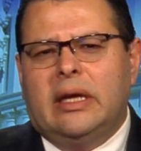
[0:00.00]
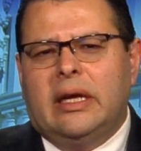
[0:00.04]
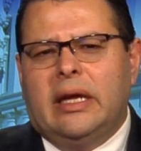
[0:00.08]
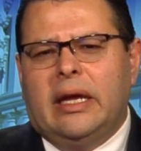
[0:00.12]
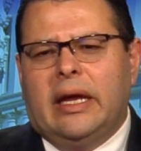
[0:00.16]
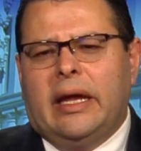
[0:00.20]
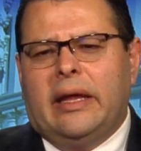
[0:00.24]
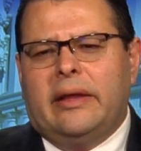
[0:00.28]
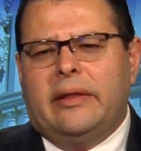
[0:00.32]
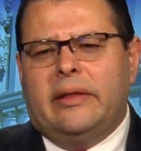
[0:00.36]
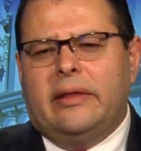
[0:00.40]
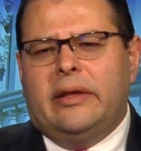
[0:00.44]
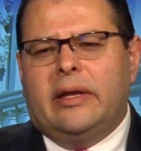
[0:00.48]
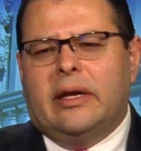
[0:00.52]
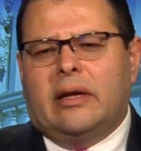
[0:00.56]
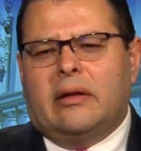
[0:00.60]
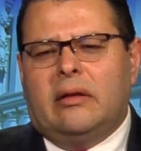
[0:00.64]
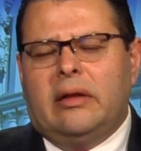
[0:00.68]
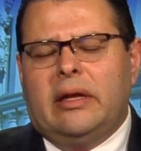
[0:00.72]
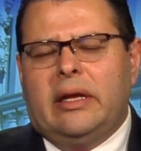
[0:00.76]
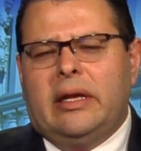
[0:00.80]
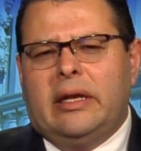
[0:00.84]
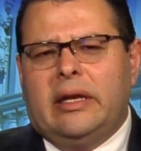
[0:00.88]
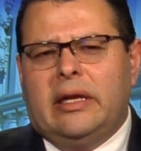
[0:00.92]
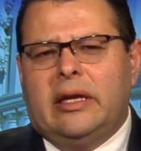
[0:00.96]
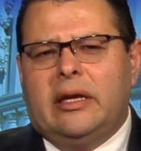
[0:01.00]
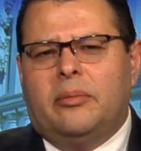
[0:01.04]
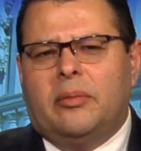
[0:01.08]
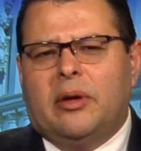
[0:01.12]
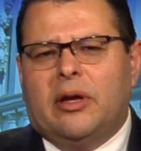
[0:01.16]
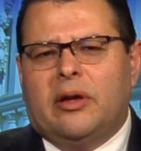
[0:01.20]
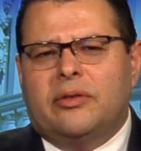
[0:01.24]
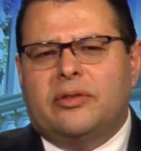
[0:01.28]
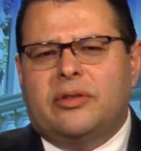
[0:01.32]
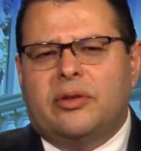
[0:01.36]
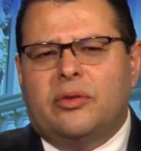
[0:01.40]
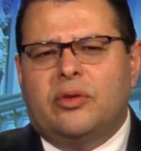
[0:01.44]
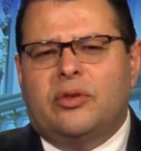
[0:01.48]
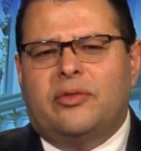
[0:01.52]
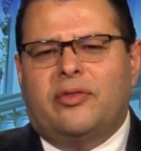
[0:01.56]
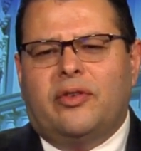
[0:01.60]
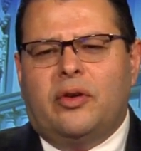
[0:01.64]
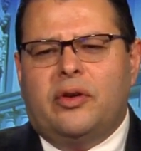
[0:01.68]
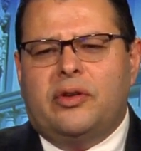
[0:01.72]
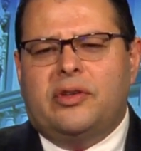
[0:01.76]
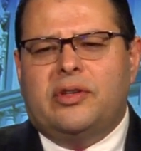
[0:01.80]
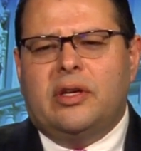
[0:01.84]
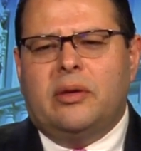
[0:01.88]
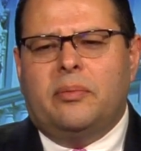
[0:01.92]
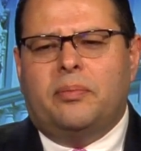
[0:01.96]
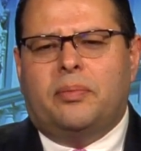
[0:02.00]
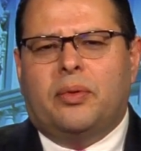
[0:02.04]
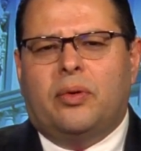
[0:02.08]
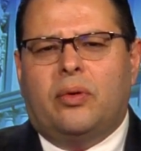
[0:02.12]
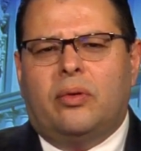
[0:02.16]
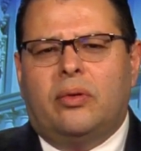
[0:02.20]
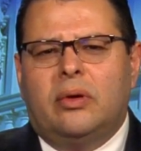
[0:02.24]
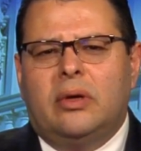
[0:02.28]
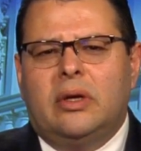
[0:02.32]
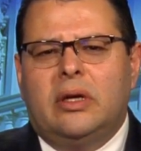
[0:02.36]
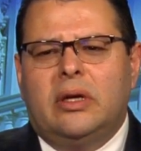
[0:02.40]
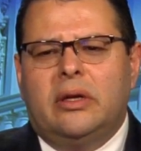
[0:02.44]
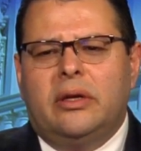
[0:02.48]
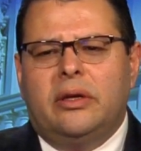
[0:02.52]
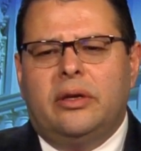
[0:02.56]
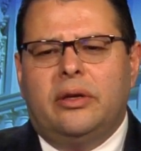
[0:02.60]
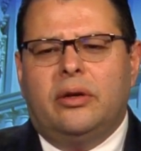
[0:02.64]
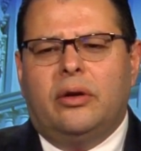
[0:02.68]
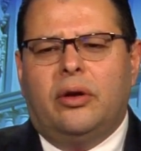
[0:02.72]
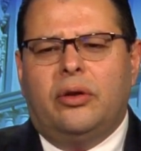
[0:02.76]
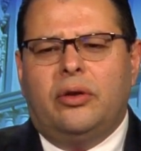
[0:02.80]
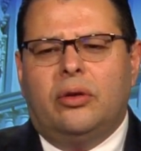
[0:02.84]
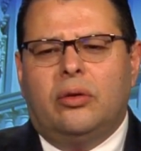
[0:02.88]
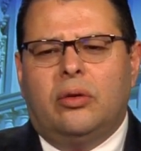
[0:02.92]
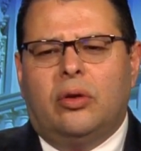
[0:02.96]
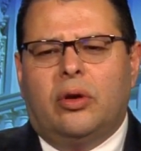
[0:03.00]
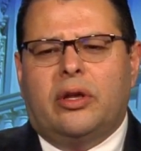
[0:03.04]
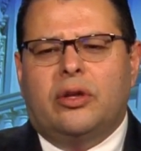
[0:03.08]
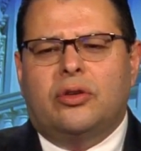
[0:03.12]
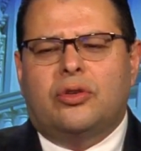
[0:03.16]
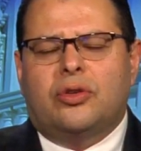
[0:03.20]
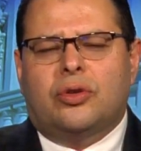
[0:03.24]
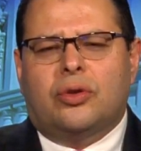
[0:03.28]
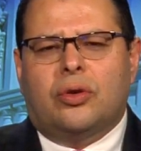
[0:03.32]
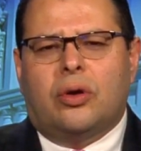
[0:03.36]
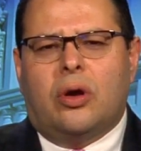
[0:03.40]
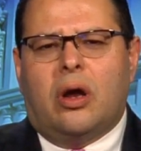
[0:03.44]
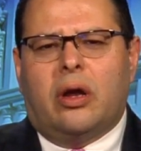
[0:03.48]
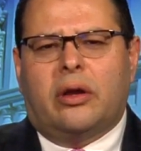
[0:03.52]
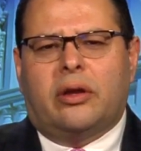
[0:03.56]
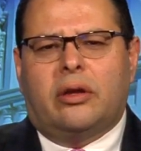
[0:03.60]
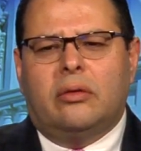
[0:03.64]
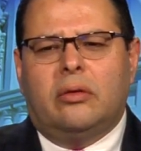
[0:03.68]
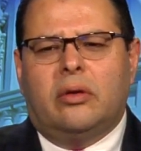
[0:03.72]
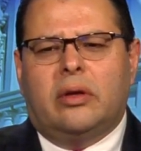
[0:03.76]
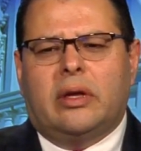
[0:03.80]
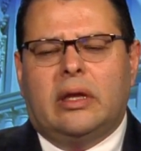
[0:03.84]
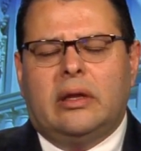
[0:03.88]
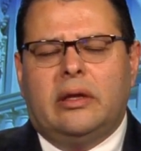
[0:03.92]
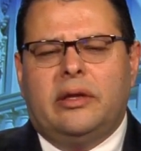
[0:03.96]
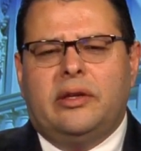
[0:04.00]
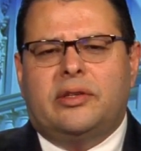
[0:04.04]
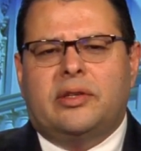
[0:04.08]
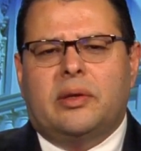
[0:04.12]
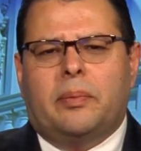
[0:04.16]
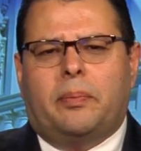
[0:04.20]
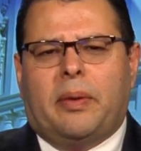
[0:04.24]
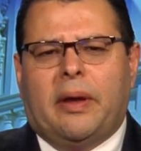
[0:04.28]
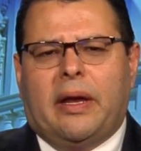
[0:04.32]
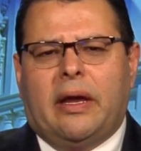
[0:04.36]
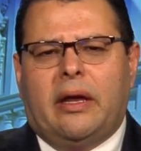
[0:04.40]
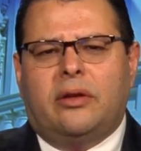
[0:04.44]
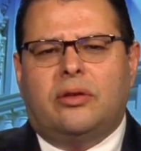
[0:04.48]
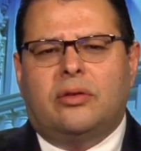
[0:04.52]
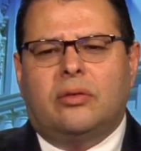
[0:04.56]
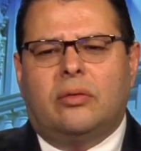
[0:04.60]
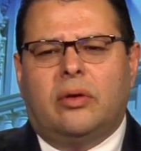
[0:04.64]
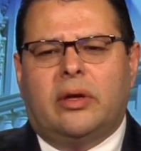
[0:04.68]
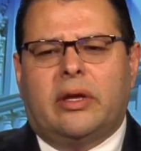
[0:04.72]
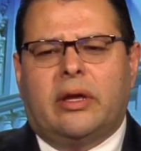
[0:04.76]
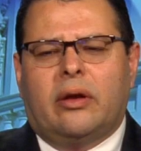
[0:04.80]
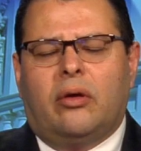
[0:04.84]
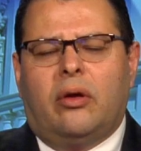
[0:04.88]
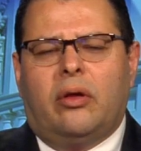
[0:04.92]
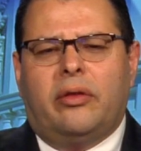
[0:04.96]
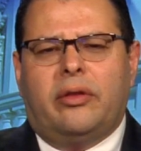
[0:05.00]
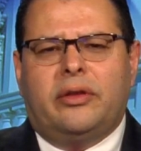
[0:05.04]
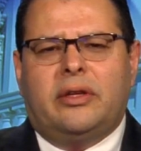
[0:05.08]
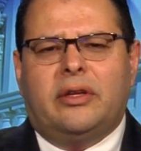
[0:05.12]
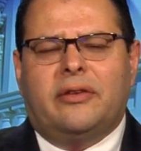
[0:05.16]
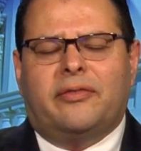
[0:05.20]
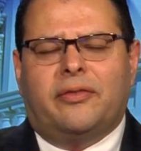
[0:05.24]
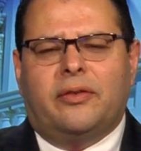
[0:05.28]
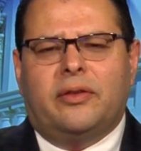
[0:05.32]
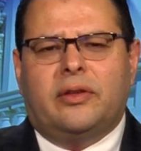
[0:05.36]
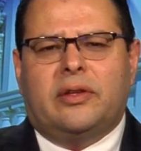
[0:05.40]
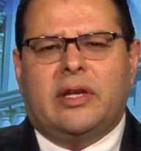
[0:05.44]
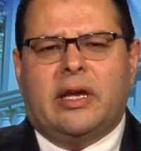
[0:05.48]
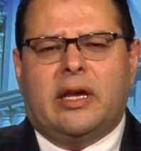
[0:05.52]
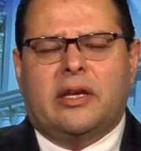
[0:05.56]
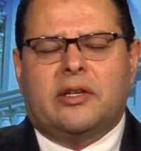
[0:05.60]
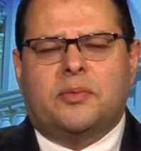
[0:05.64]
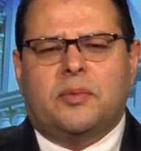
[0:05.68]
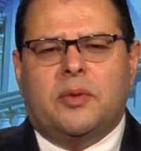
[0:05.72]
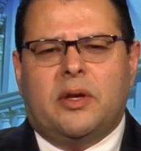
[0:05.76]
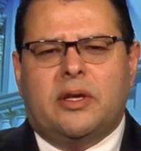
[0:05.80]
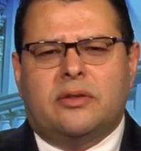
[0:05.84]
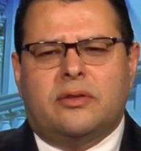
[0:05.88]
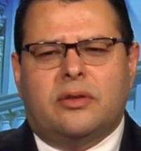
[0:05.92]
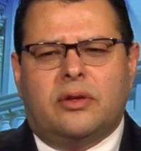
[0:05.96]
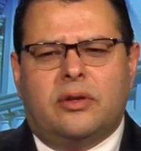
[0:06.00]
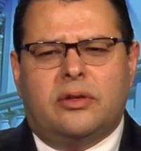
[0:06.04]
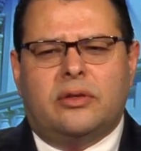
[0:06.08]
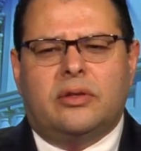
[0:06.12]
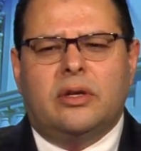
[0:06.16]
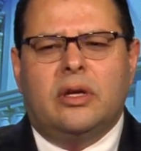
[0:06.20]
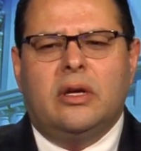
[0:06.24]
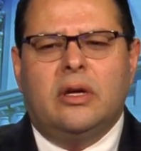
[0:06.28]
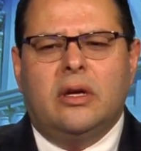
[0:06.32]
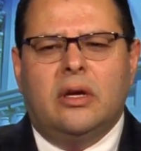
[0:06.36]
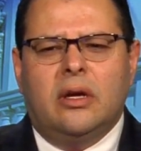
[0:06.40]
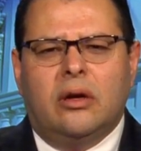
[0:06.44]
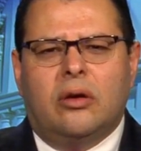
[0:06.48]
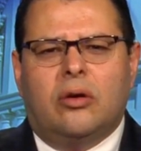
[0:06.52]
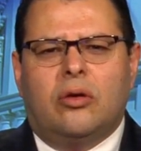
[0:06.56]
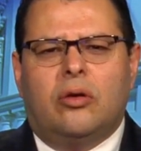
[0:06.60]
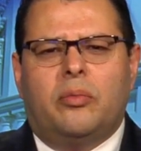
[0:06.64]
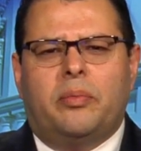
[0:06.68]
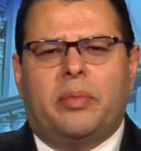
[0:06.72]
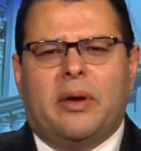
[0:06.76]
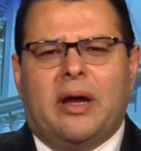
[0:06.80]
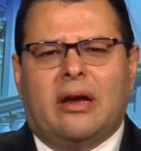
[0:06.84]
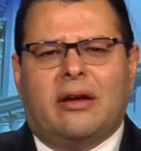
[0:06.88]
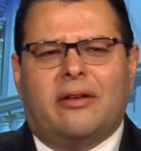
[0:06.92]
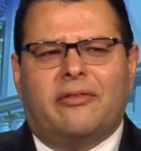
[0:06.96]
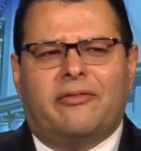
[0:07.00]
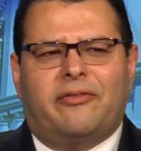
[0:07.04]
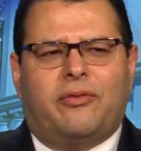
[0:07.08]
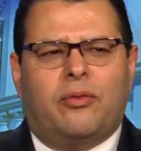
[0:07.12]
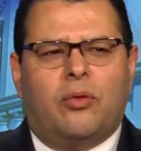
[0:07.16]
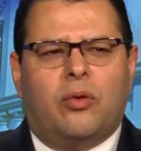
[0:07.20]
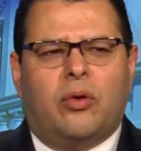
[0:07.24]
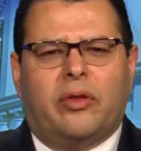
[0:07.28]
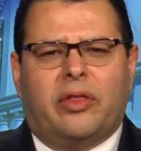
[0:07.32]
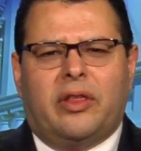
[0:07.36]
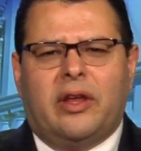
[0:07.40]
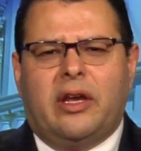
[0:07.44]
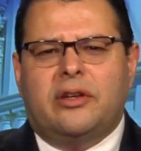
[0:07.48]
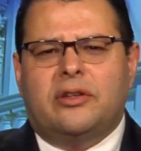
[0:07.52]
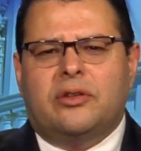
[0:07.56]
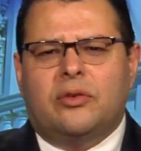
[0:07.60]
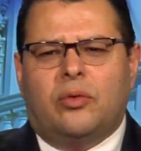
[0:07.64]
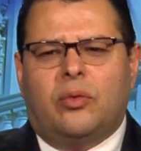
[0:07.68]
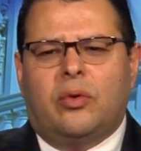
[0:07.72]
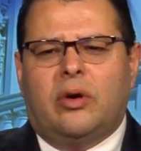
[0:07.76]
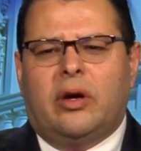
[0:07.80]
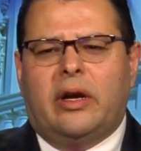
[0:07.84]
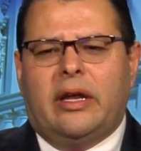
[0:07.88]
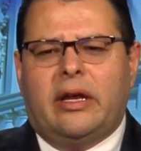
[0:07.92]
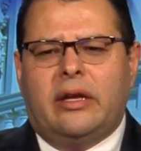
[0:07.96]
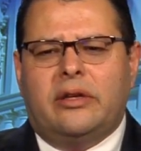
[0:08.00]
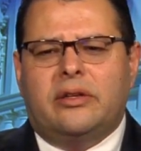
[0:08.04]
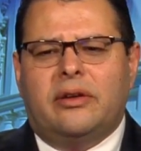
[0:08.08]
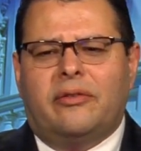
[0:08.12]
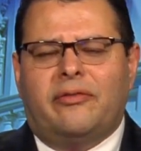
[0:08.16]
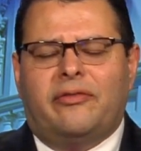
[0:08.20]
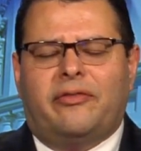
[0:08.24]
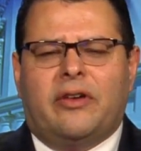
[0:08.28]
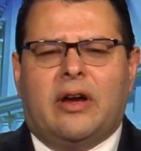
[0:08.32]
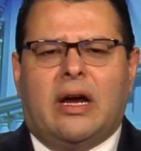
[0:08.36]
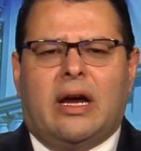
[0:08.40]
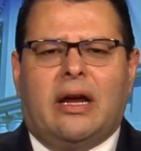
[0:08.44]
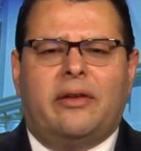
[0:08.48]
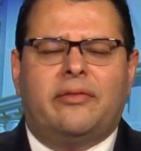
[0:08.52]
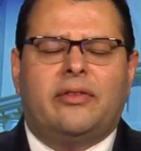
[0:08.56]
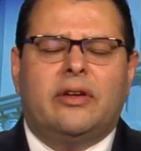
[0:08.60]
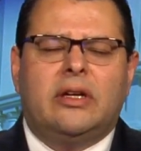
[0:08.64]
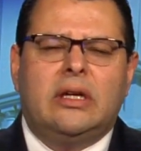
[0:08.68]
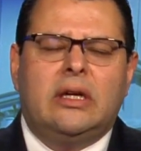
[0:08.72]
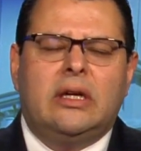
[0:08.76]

And the Clinton emails, it was very simple. You look at Strzok, you look at Lisa Page, you look at all the different text messages going back and forth, Agent 1, Agent 5,